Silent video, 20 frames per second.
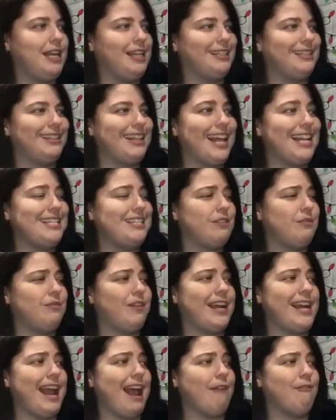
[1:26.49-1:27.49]
"Let's
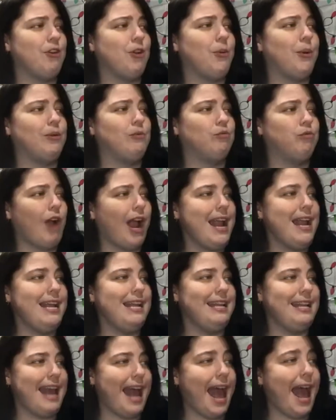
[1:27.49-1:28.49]
invite everyone right
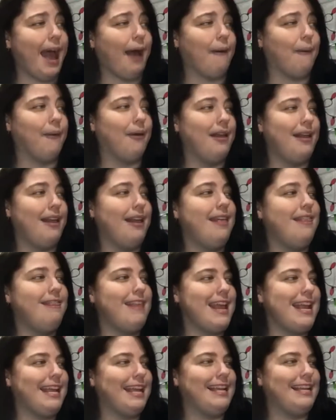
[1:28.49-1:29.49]
now.
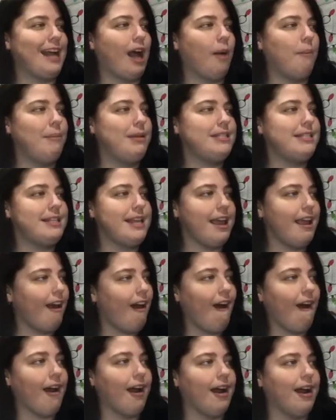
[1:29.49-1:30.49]
They can come as they
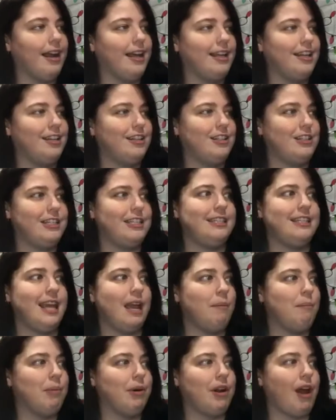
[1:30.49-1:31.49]
are." She
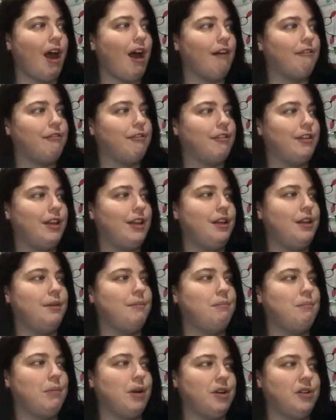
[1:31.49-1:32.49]
scampered off.
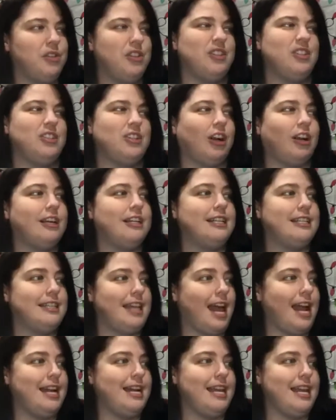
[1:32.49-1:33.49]
Martha started to
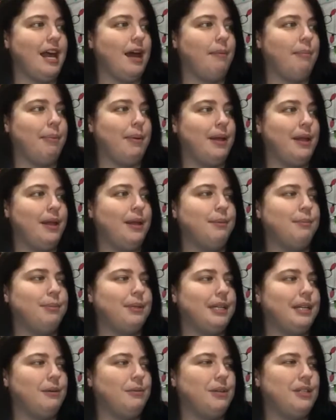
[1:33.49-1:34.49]
tidy up,
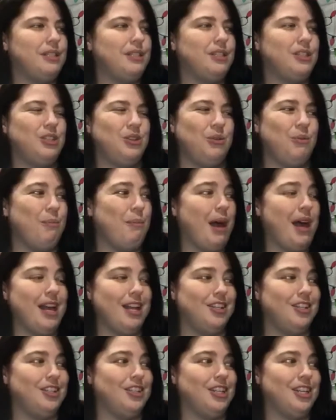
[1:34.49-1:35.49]
but it was too
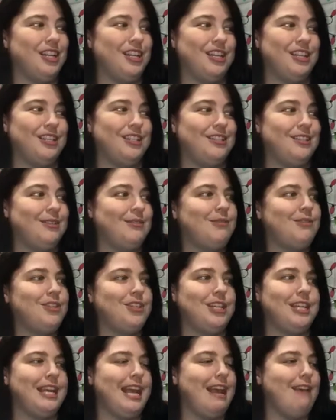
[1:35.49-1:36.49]
much. Soon
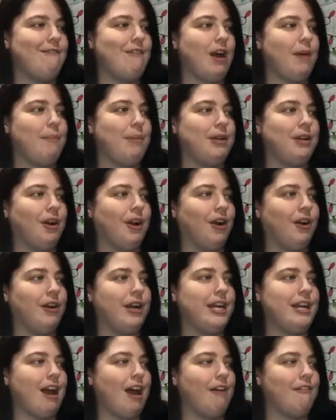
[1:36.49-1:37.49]
she gave up and
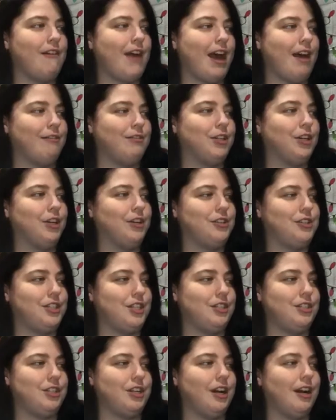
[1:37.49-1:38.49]
hurried off after her
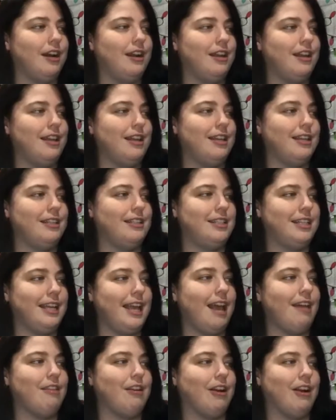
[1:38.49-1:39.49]
sister.
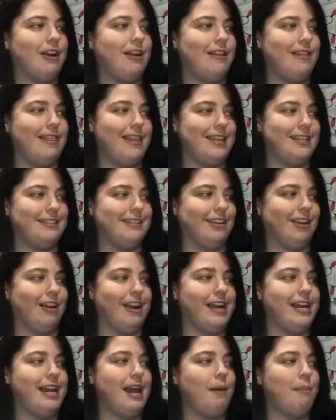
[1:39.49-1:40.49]
Together, they
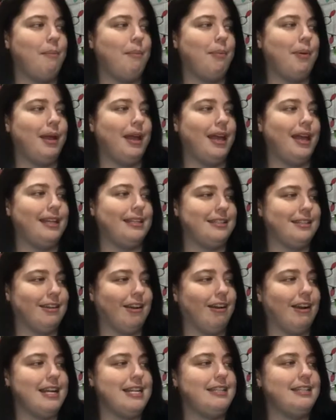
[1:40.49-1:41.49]
scurried up and
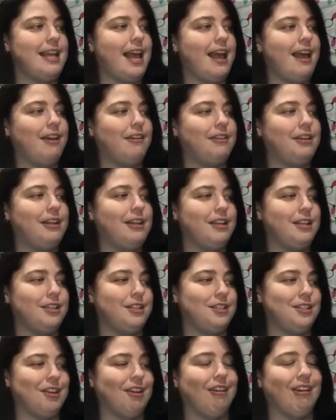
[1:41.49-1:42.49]
scurried down,
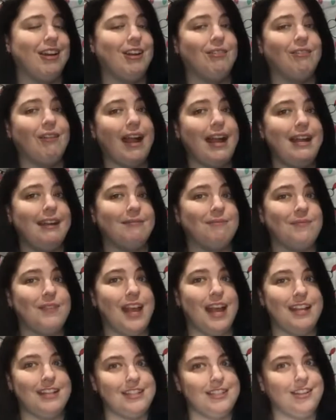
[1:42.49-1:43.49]
scurried right
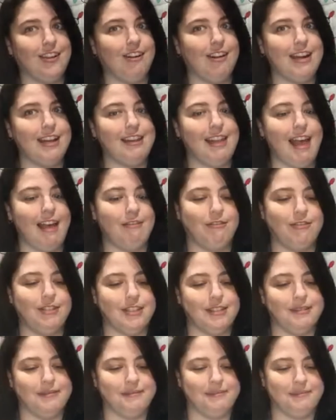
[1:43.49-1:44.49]
and scurried left.